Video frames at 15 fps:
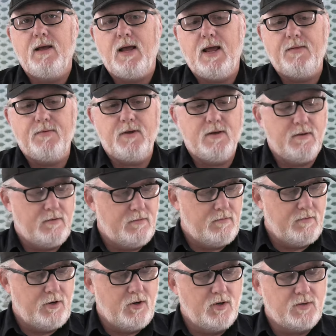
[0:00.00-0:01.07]
and
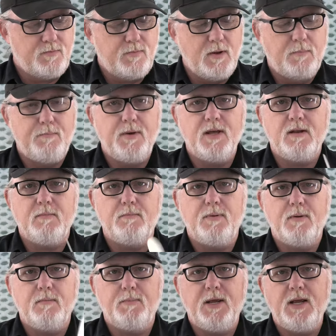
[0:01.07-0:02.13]
then use a bit
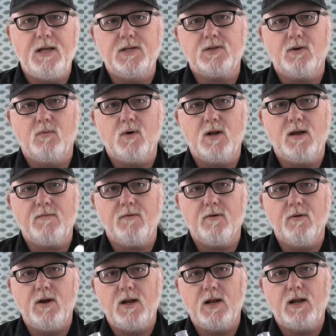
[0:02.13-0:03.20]
and piece or
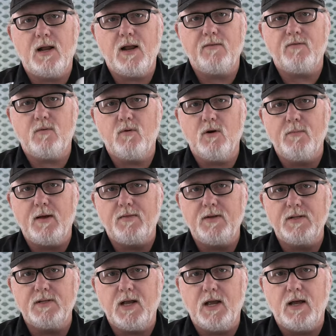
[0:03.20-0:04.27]
whatever, and I not have to worry about
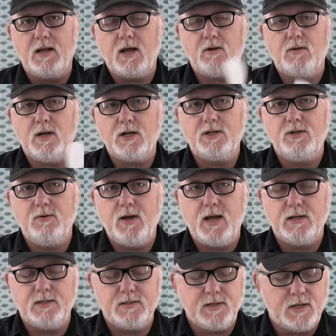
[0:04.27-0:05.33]
this hand. I don't like
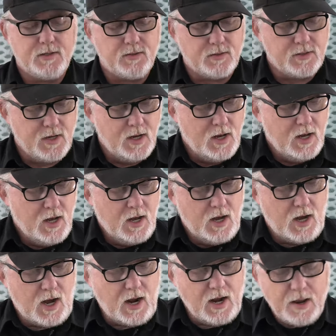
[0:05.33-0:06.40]
two-handed stencils.
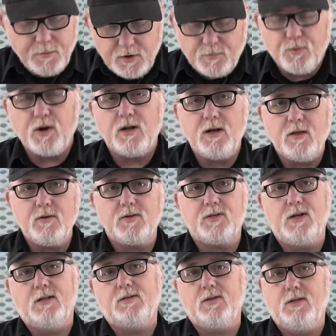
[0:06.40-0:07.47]
I am going to bring another
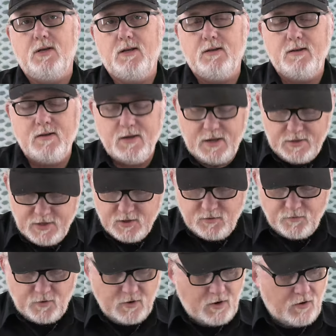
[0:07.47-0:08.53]
stencil in, and these
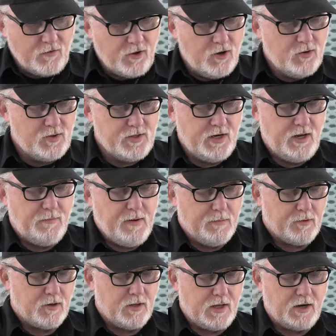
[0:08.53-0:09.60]
are for all the OCD
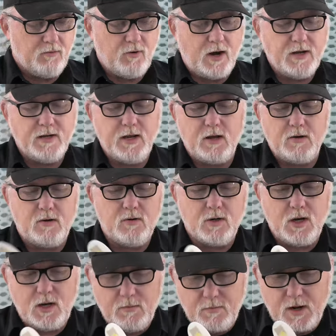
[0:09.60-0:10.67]
people are like writing down,
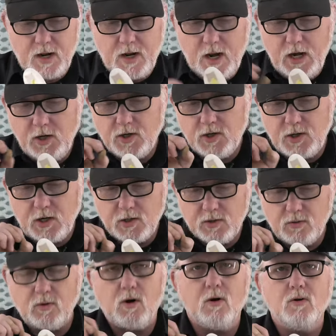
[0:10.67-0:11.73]
okay, H
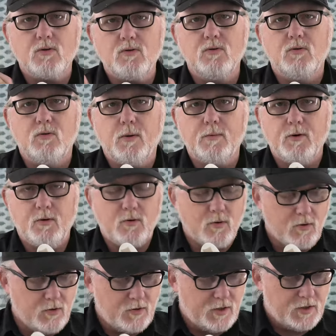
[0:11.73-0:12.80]
stencil Artool, I'm going to
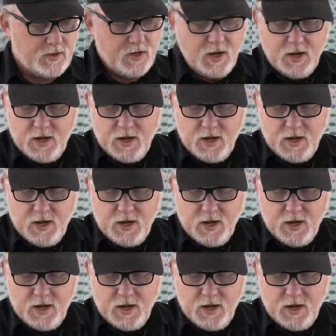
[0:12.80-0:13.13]
order this.